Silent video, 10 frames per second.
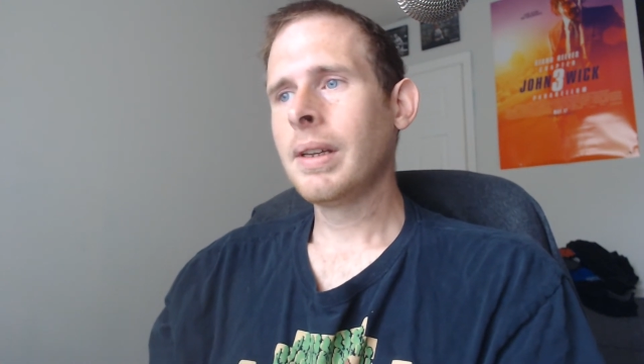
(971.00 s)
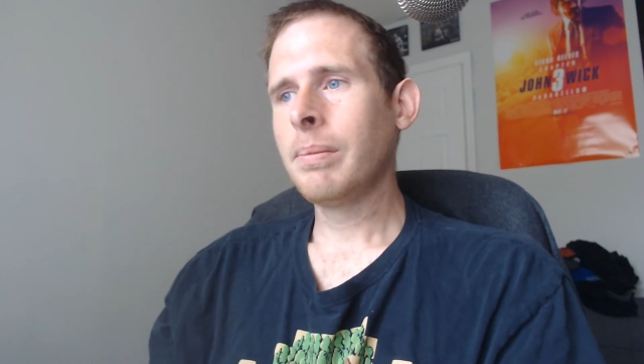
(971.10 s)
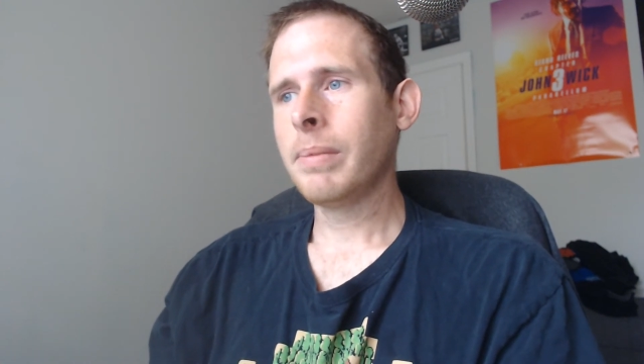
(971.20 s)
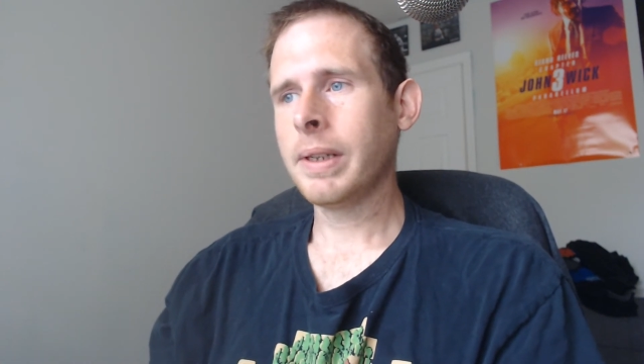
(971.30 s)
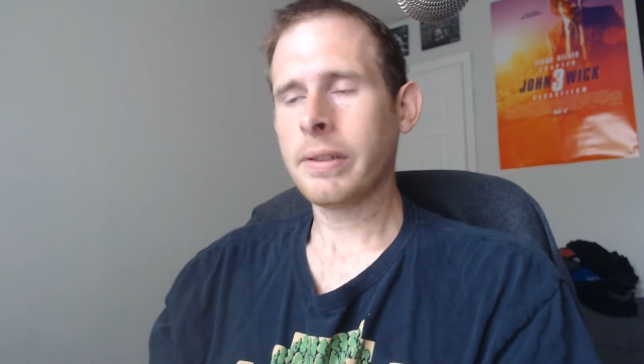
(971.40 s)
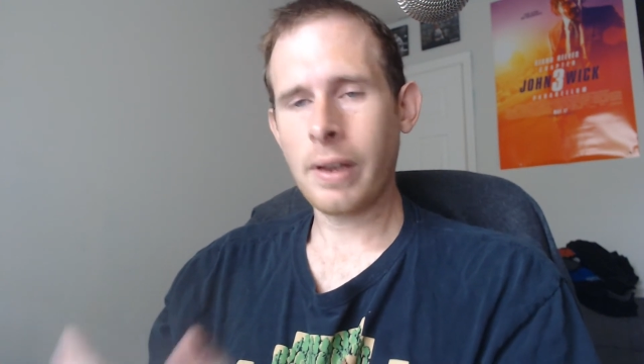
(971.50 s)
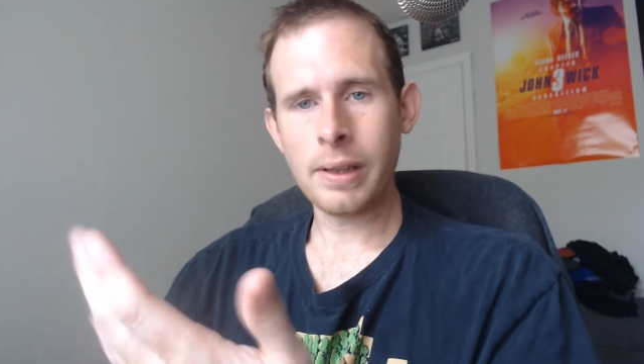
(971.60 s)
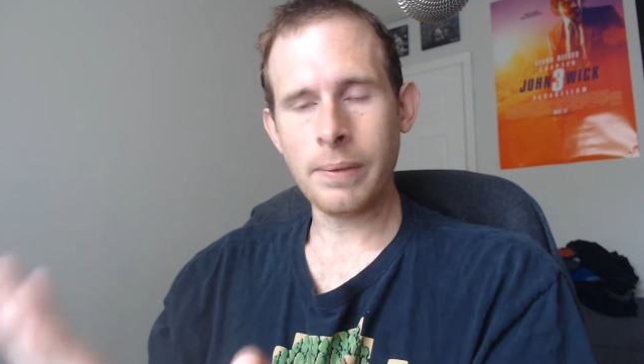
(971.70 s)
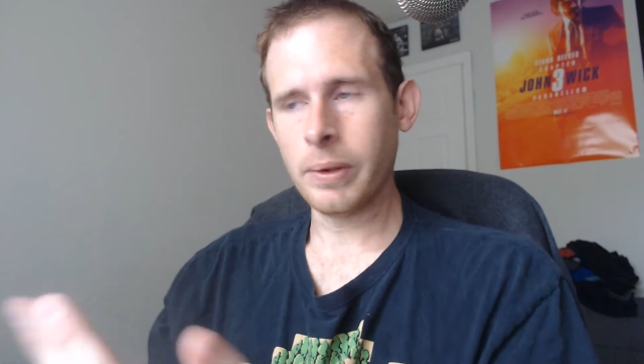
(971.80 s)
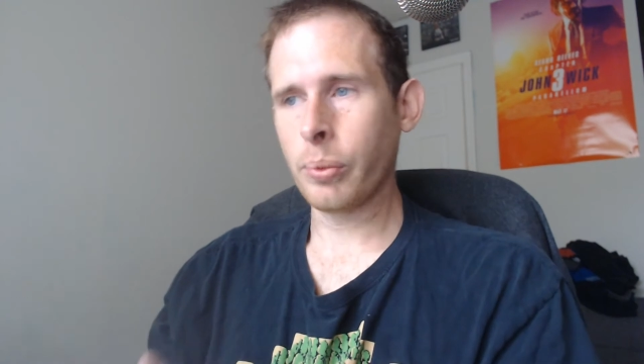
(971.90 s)
because I
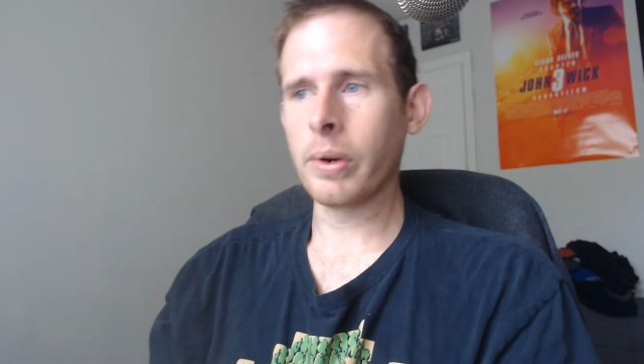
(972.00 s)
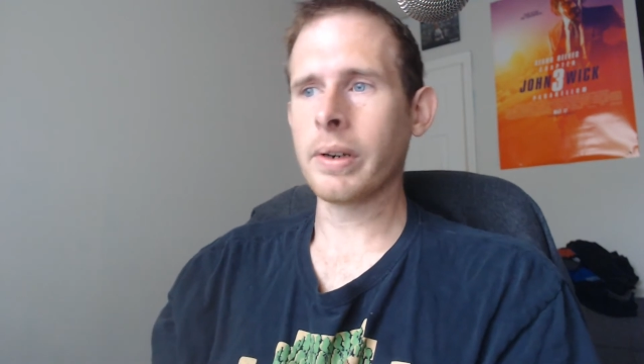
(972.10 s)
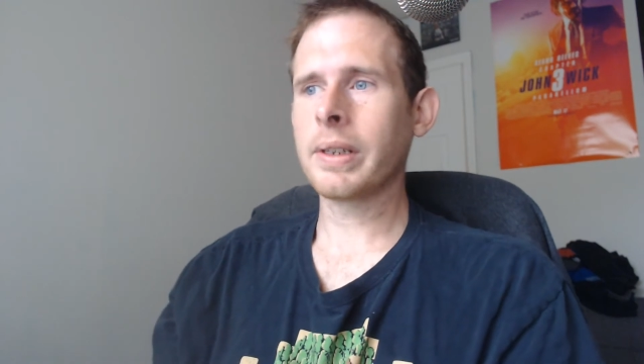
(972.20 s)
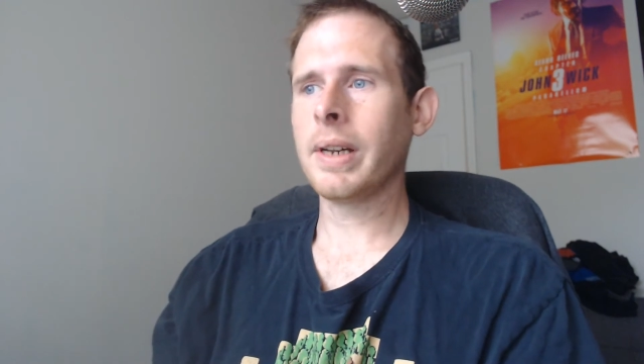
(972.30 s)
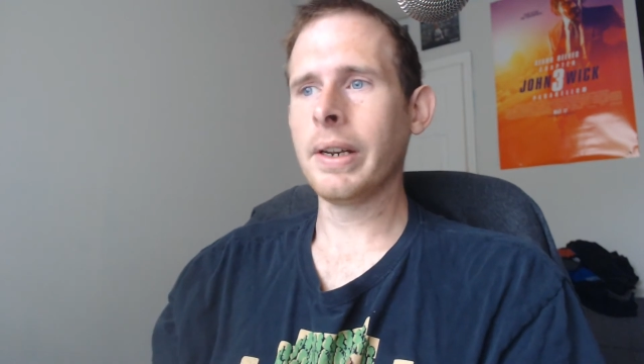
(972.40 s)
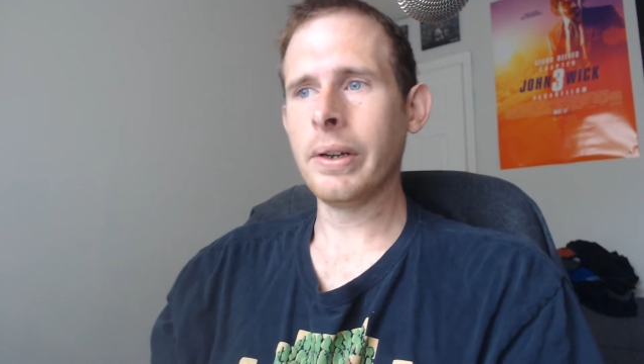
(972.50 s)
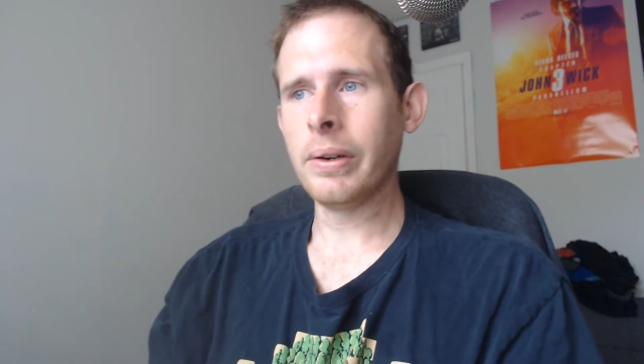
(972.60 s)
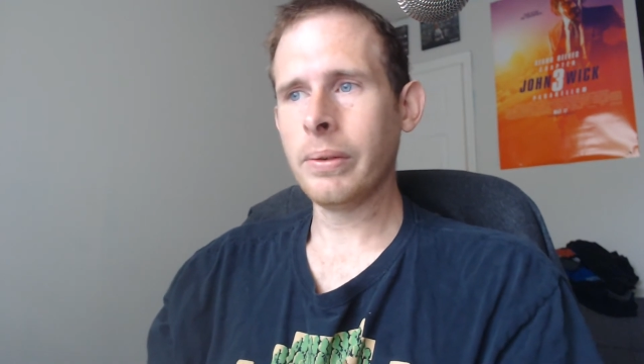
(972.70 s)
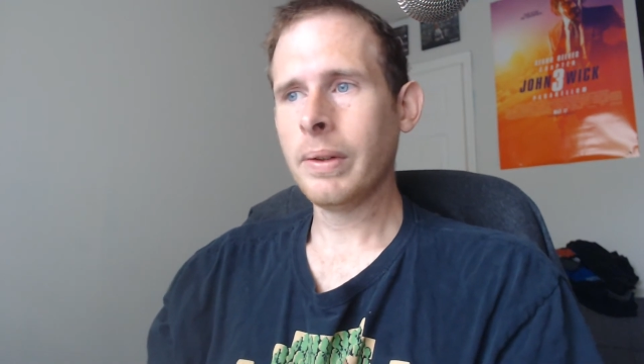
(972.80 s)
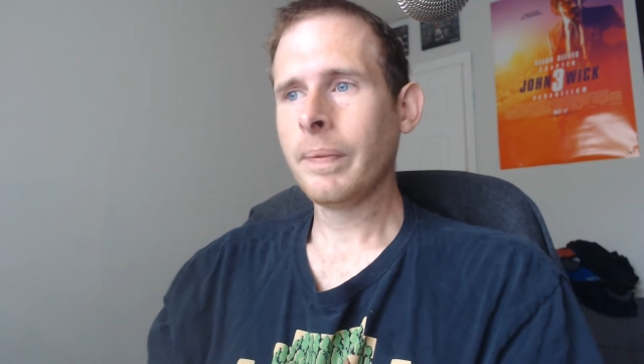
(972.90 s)
love their work. I know,